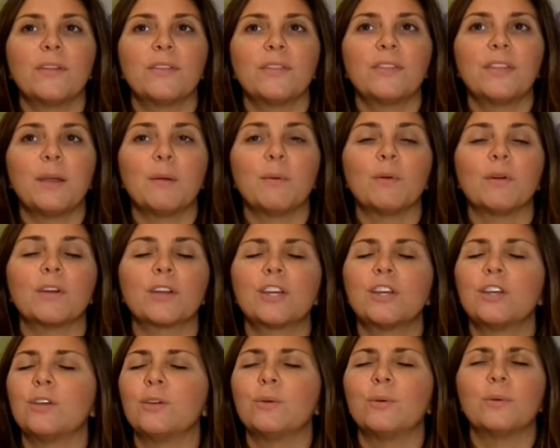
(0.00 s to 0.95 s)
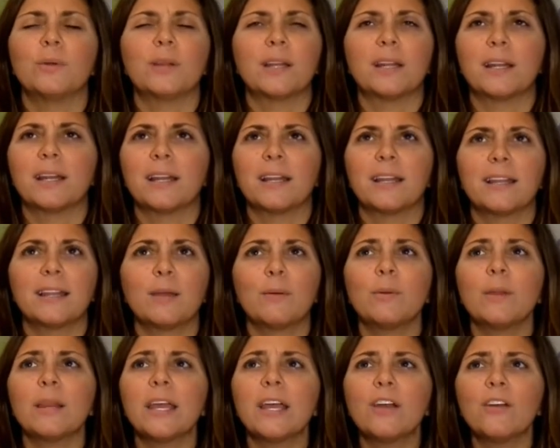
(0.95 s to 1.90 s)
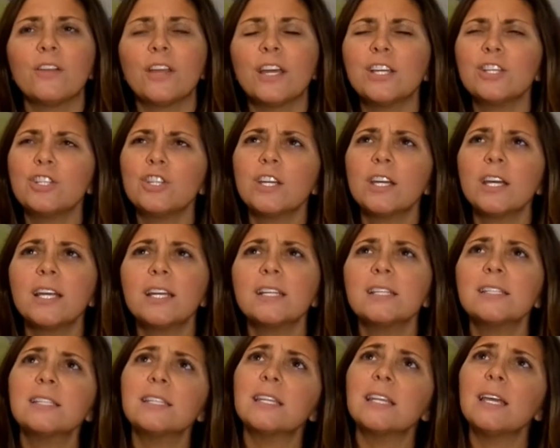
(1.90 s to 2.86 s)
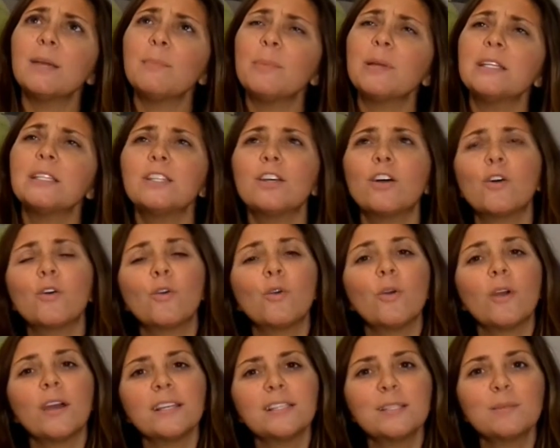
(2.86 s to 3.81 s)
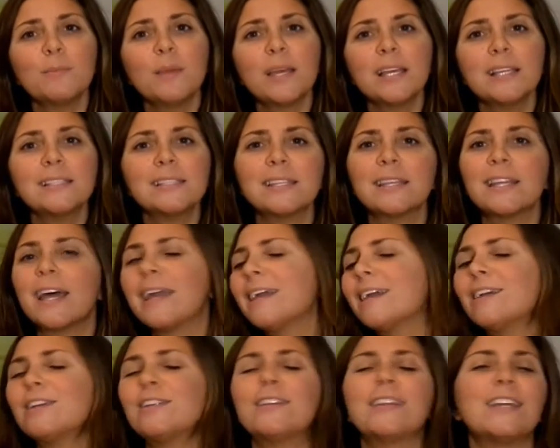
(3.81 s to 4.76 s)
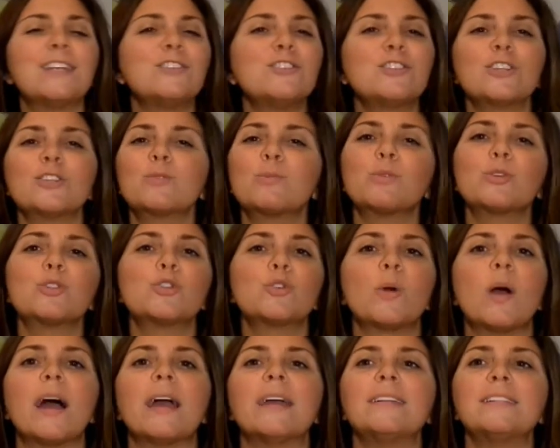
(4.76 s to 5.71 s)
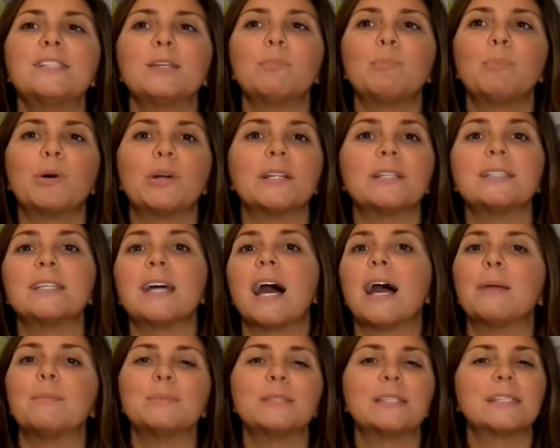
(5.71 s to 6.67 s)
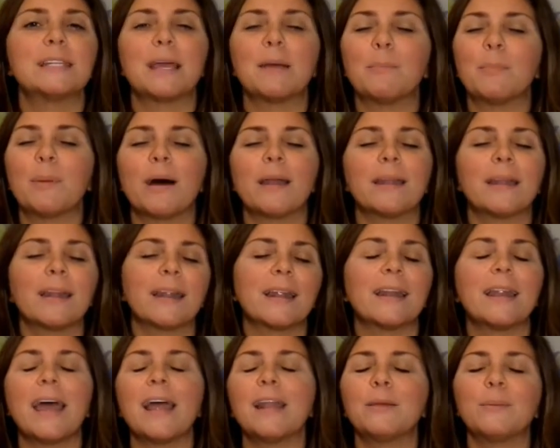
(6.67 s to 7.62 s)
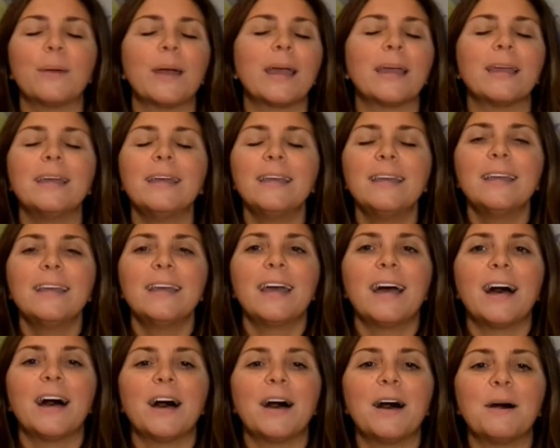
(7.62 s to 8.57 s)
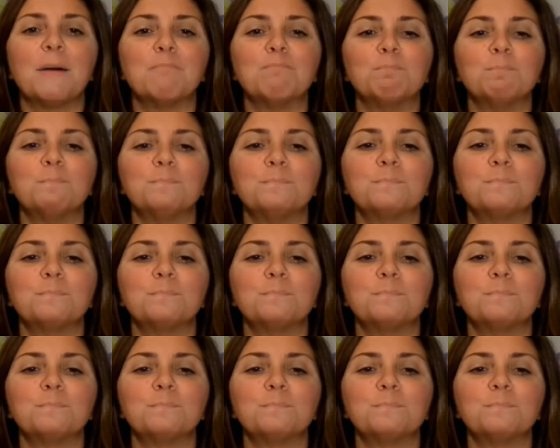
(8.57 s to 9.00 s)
they were cute, and they were like, is she going to sleep until Christmas? Like, they just were trying to put a time stamp on it. And anyway, my